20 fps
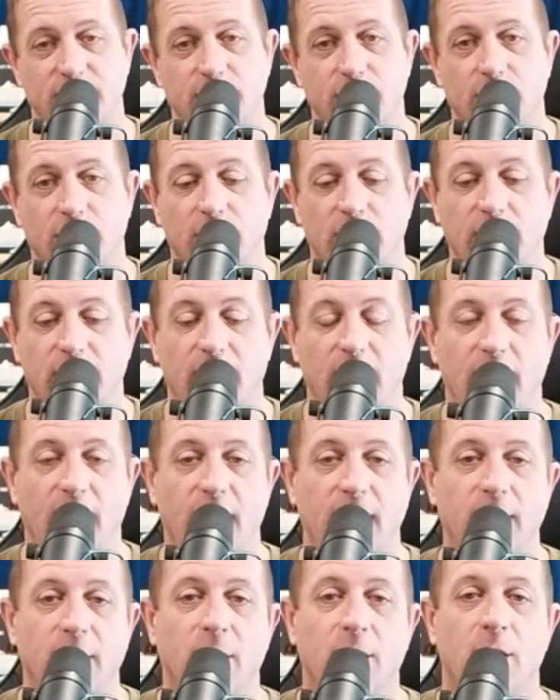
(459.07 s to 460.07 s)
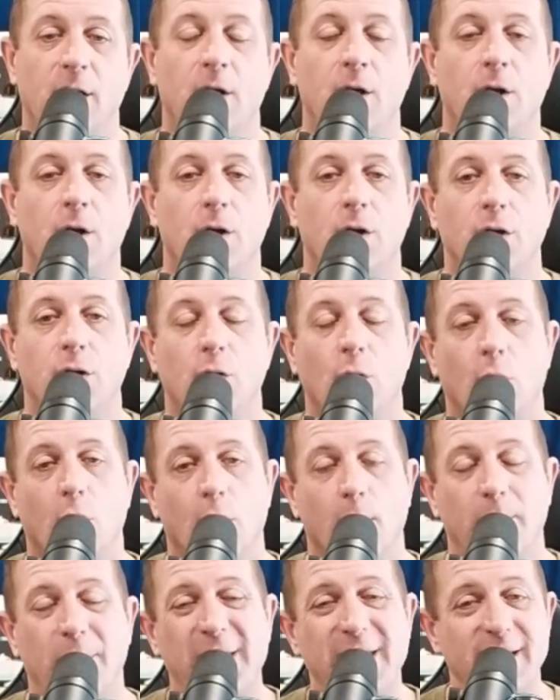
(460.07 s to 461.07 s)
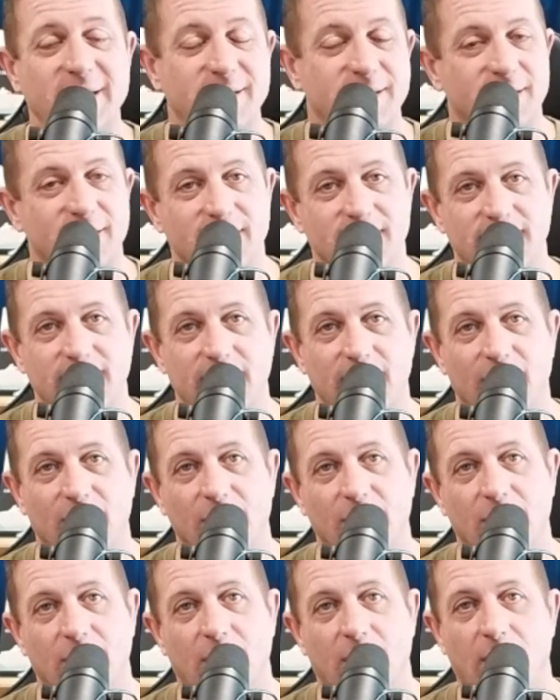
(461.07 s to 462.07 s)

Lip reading: You're going to get your pizzas here.